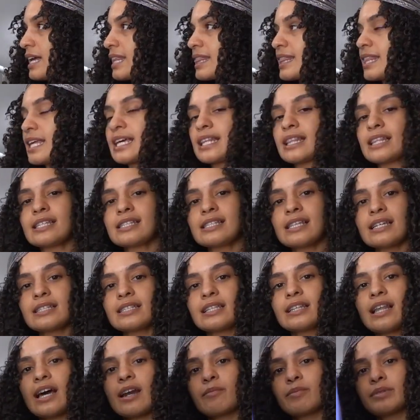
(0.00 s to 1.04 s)
I think this has
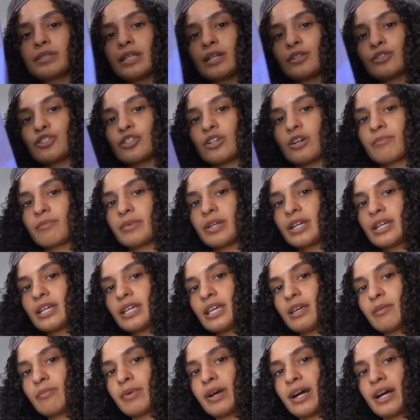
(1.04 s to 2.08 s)
a lot of potential. I'm gonna
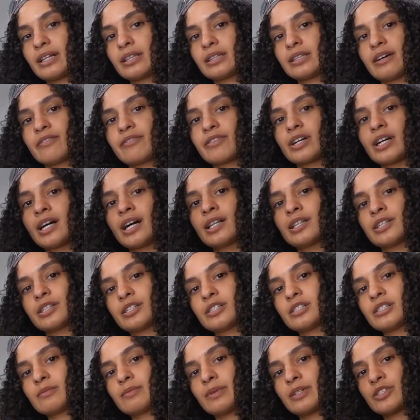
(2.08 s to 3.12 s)
keep it. I love the
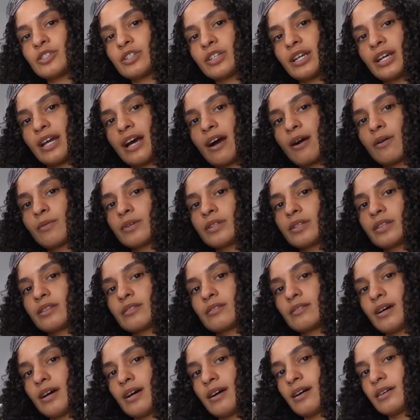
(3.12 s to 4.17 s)
color, especially now with
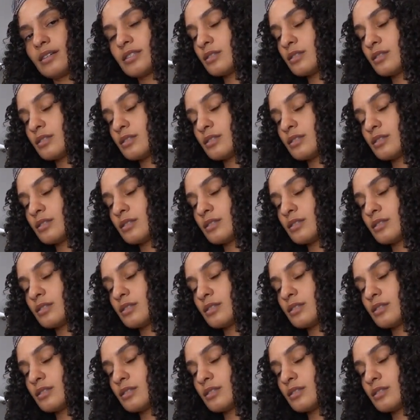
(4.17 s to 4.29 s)
uh,